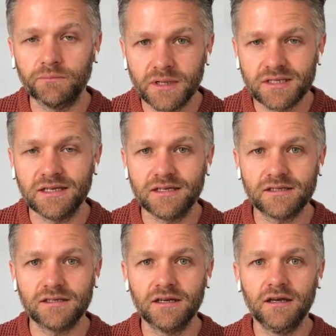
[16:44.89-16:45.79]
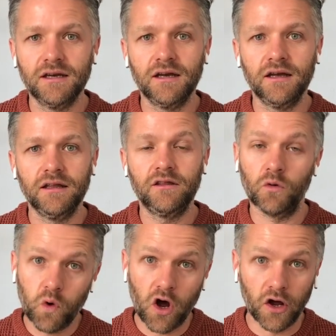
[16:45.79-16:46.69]
business that
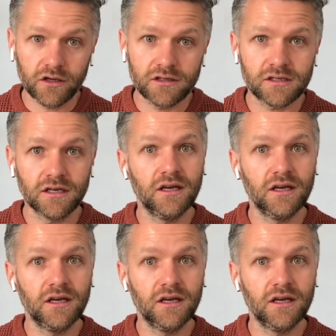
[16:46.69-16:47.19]
works,